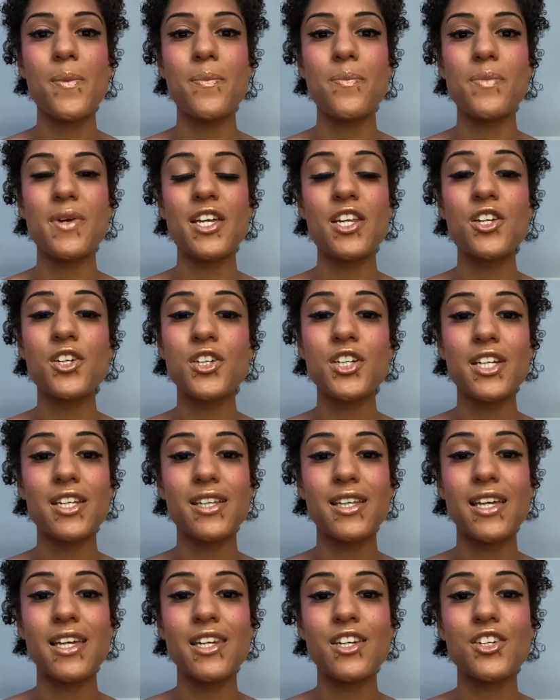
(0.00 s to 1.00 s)

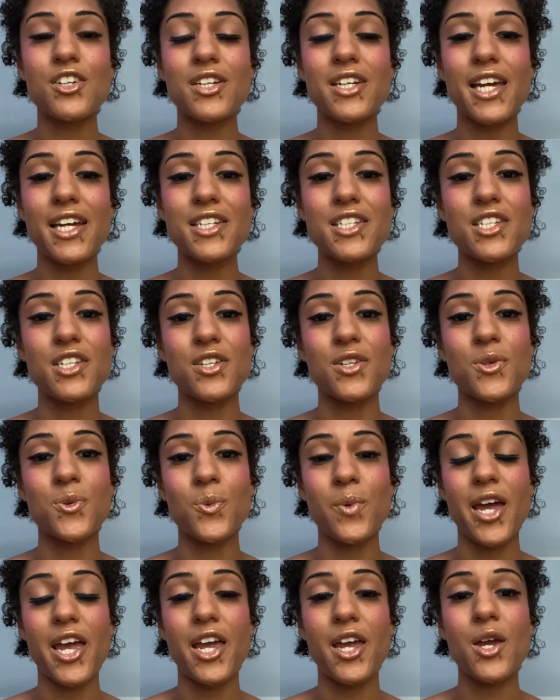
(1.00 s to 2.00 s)
interconnected in a
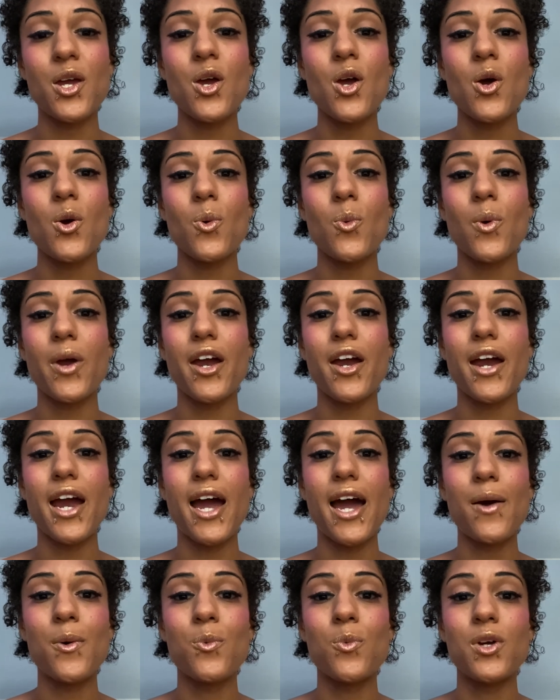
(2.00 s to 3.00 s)
way where
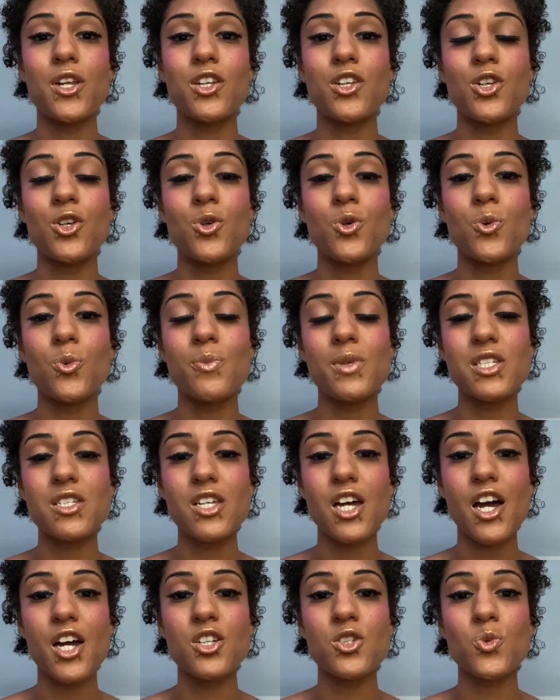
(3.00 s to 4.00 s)
when you
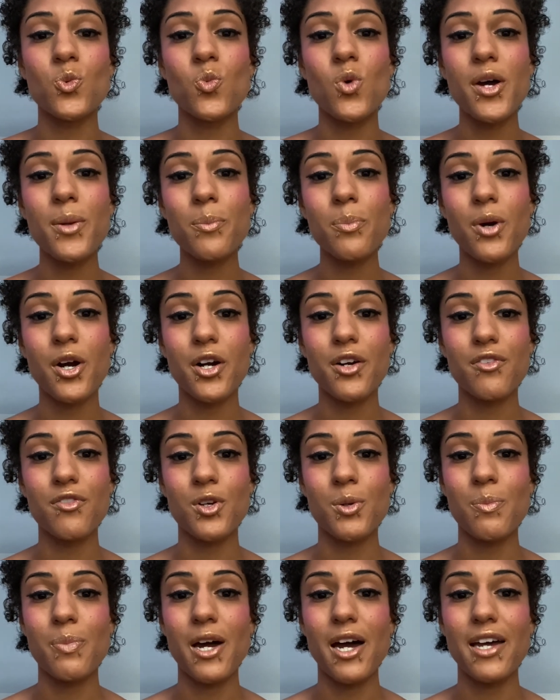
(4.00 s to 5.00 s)
massage one part of your
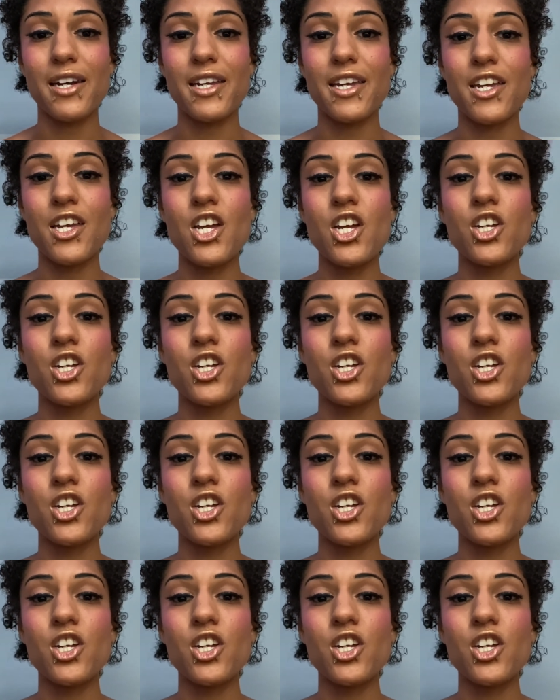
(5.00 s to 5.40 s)
body,